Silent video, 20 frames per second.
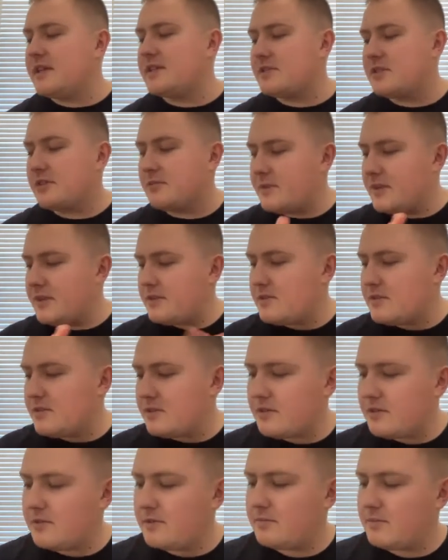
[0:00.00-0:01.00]
jump
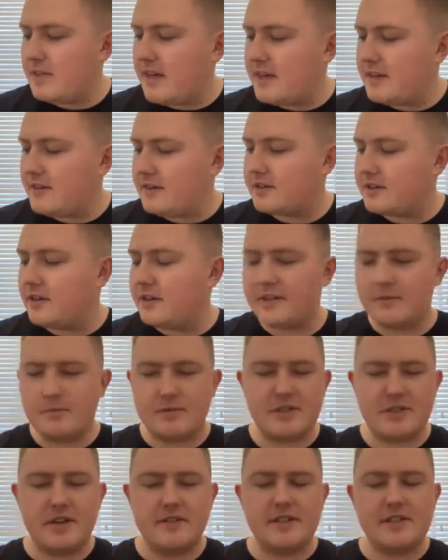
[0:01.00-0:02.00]
into LeCoq
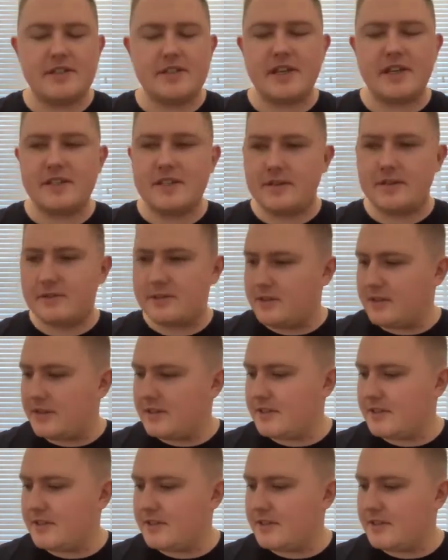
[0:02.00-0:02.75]
himself. Let's get down to the